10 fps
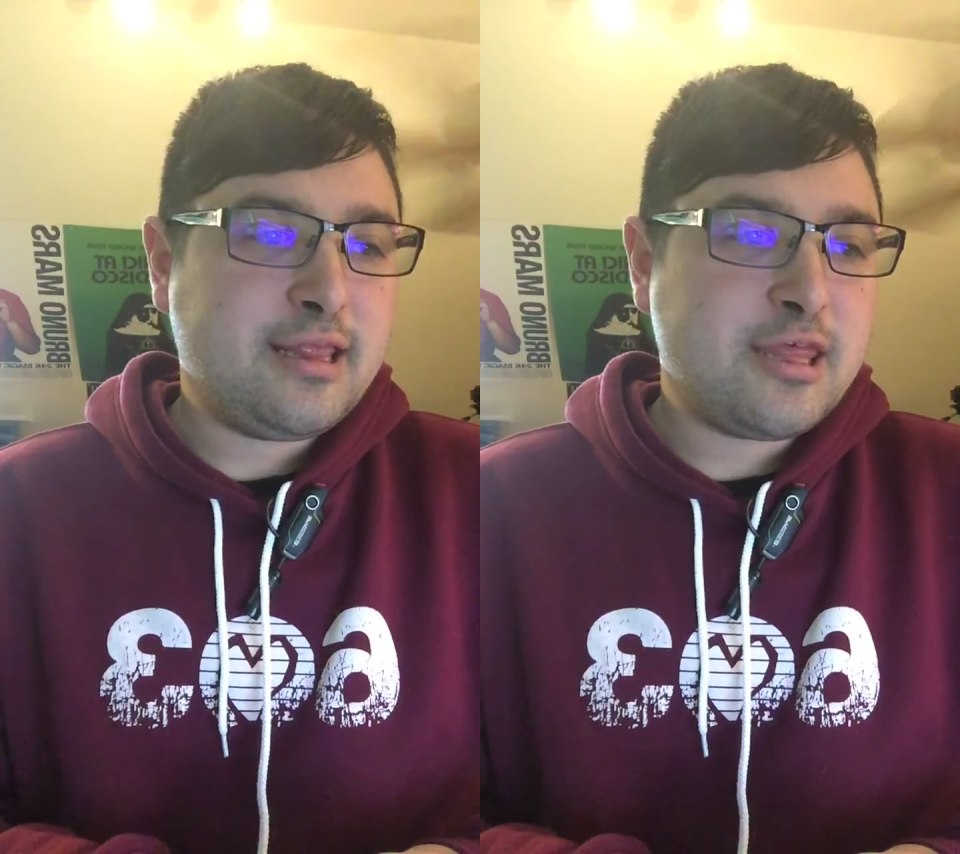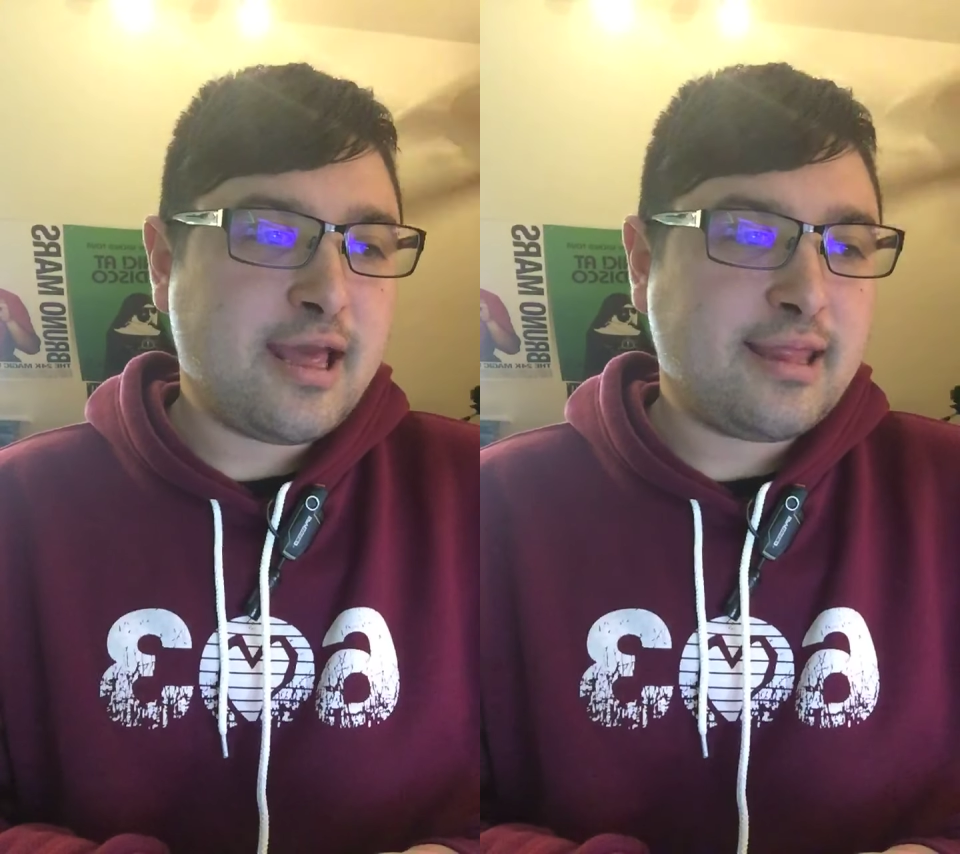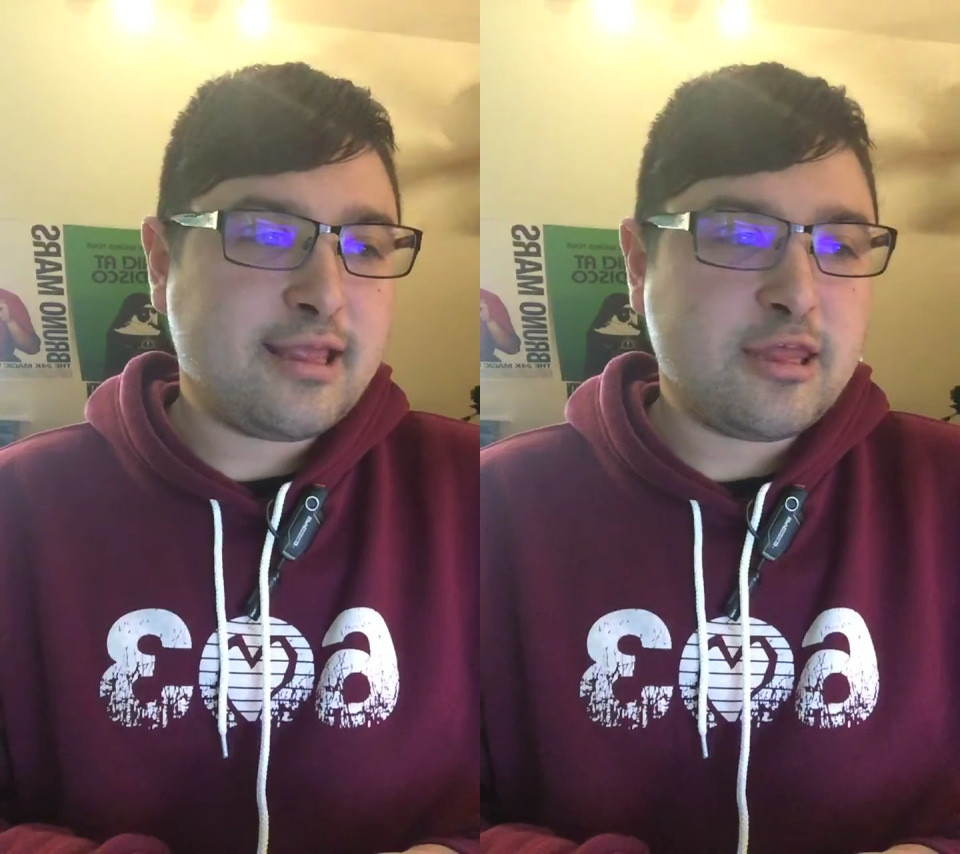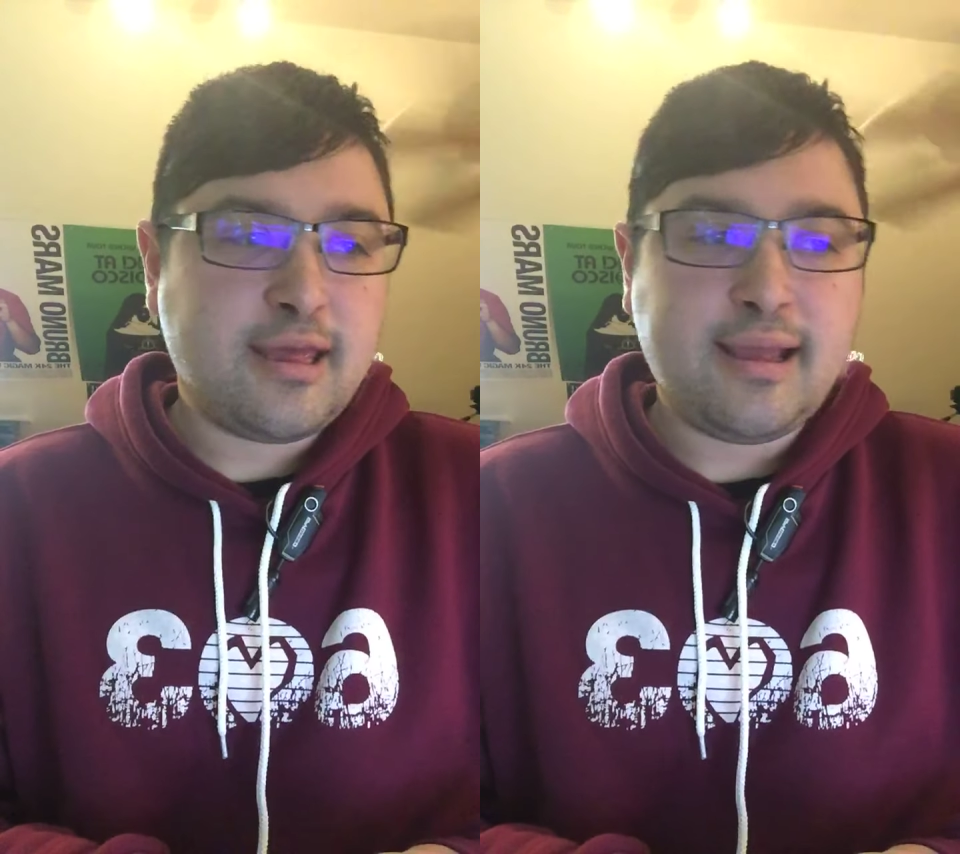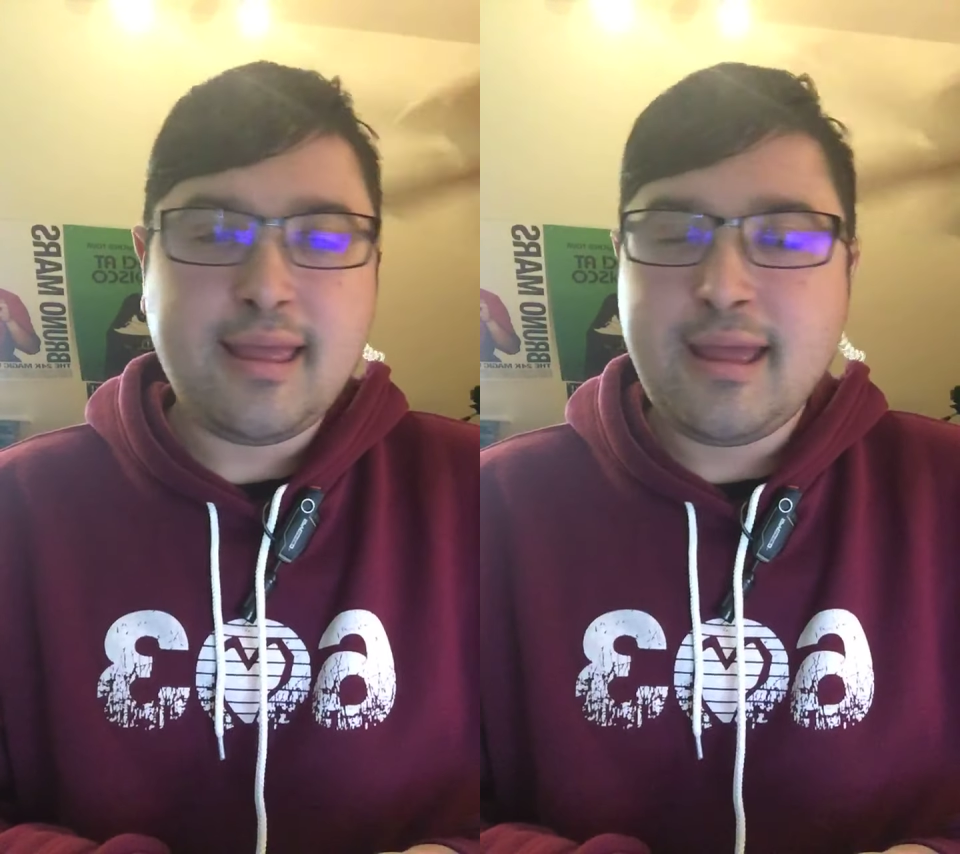
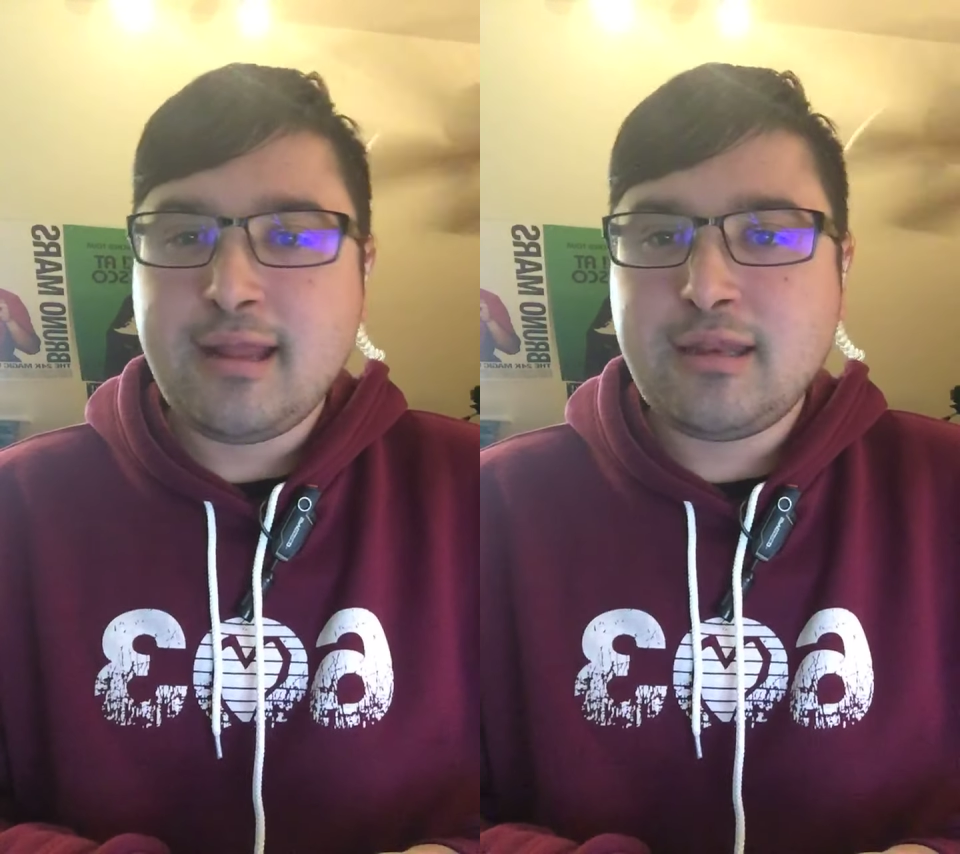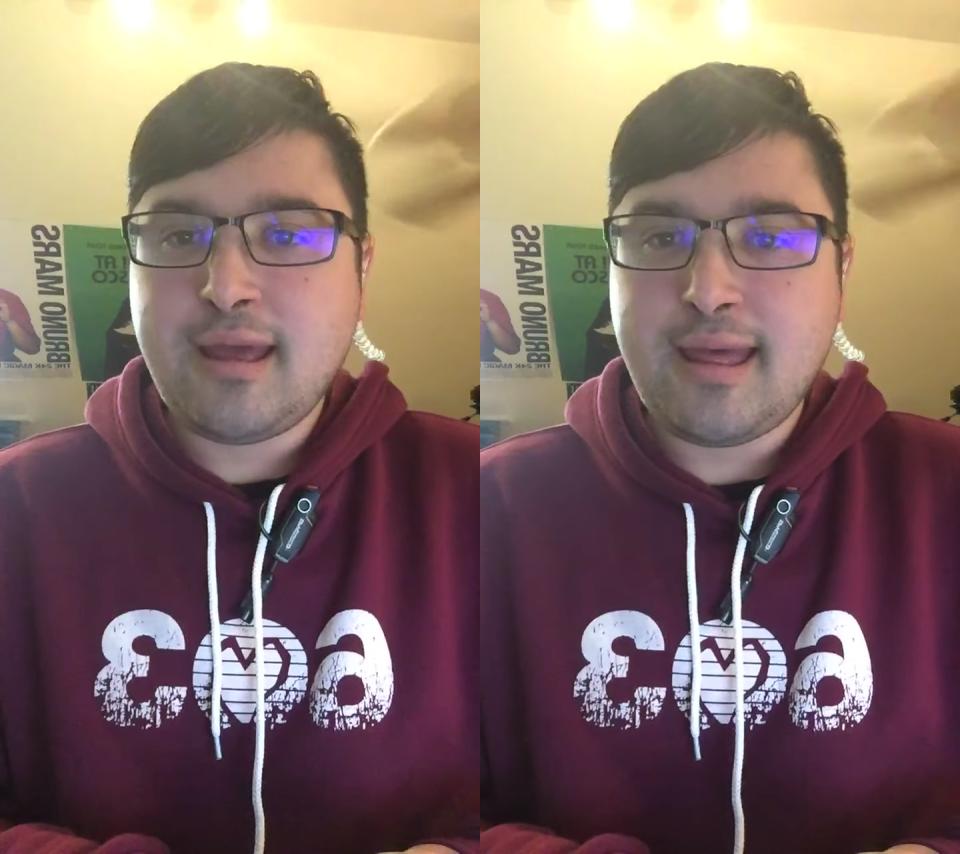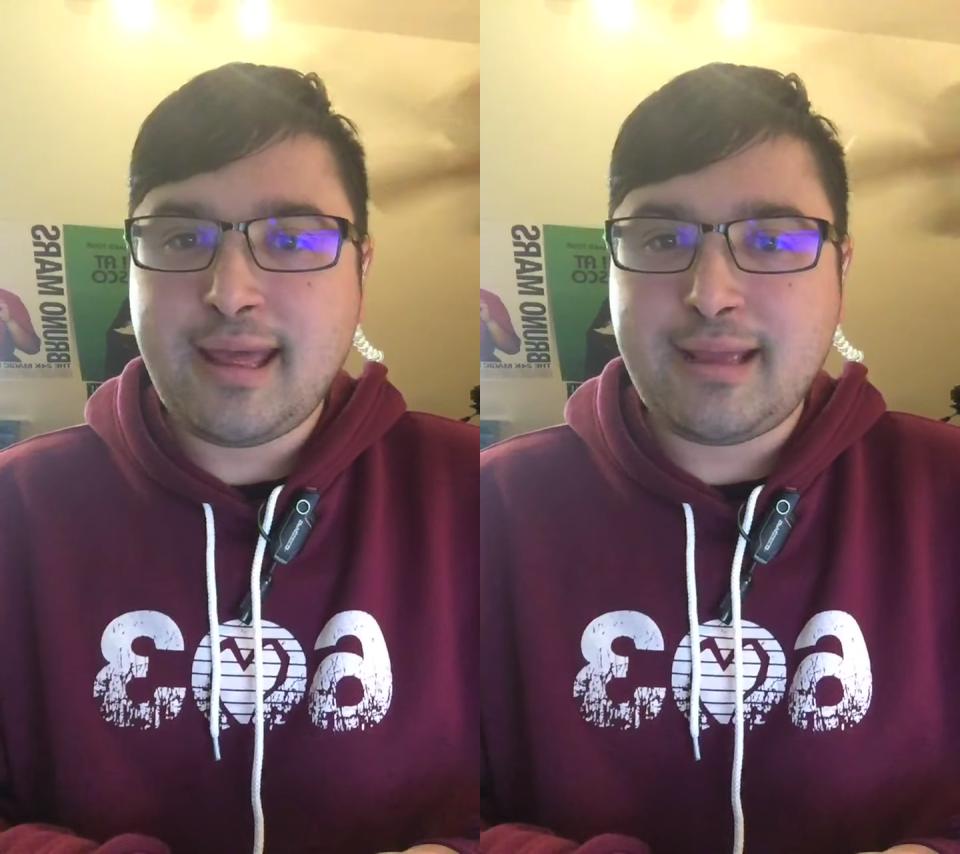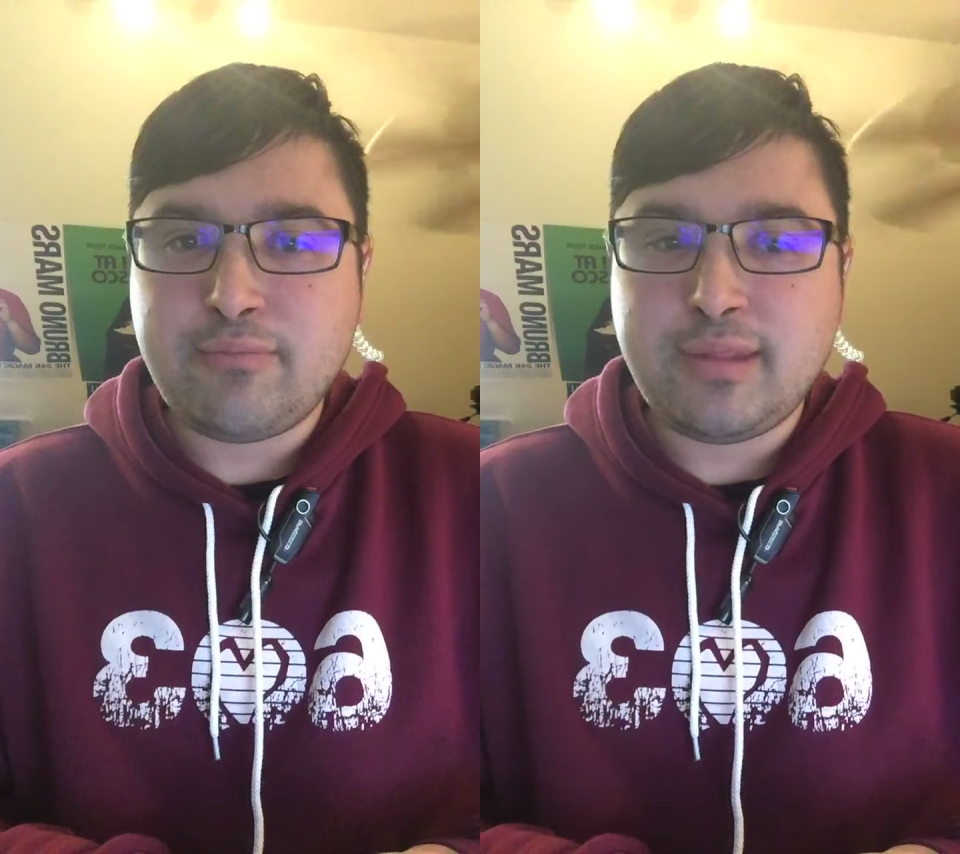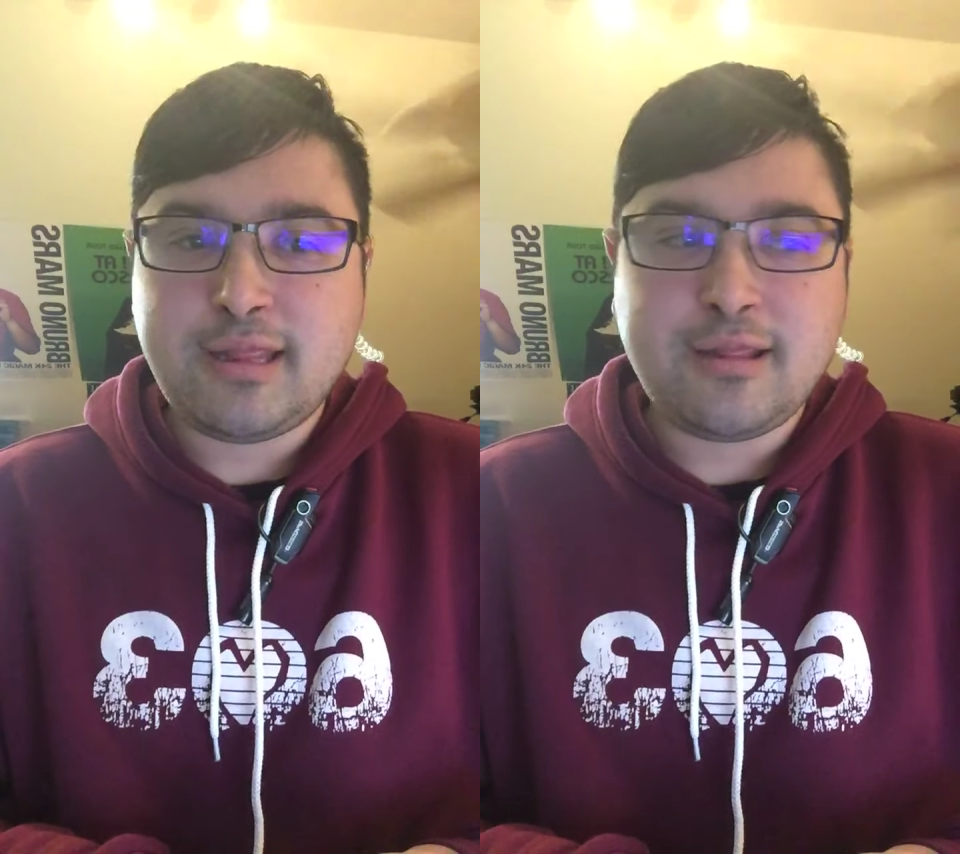challenging times.